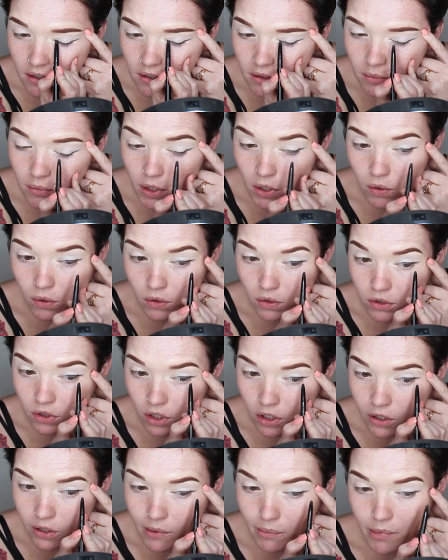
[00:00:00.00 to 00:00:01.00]
we all
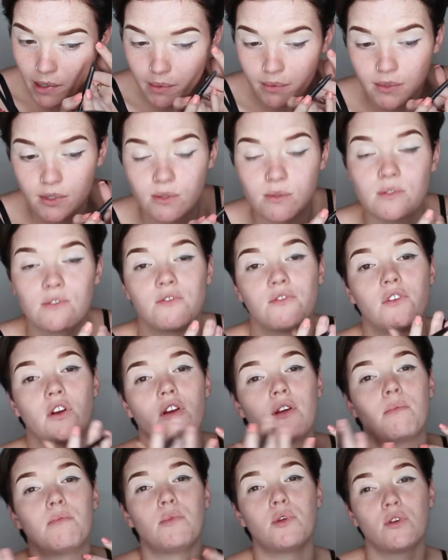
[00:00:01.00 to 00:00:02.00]
know, Bubbles was
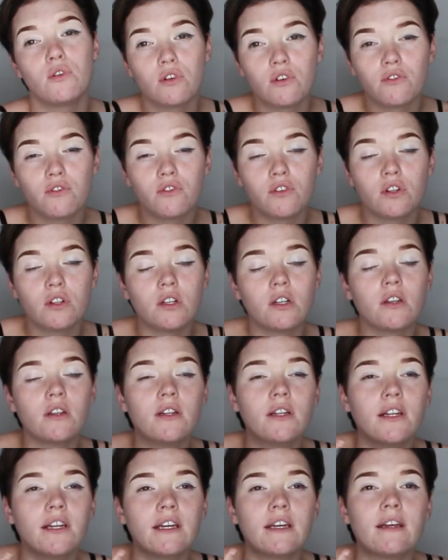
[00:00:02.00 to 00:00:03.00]
very beautiful,
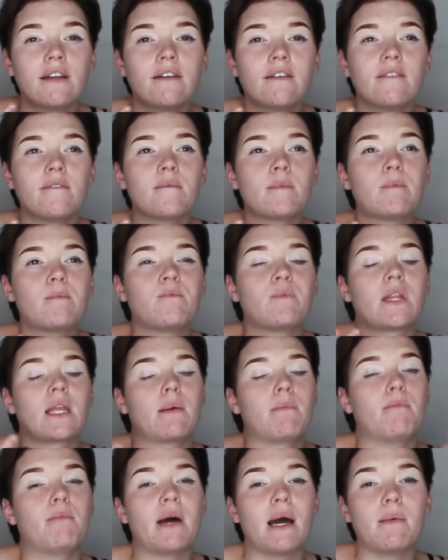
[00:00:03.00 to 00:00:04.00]

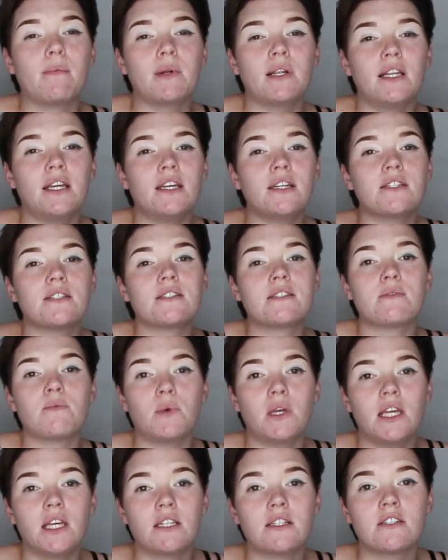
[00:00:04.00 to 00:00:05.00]
bubbly,
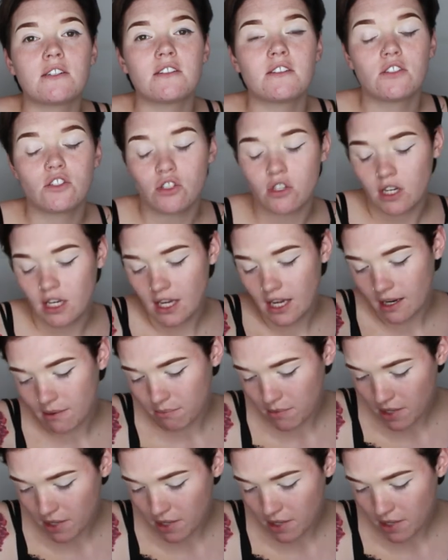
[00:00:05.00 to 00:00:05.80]
sweet. So he had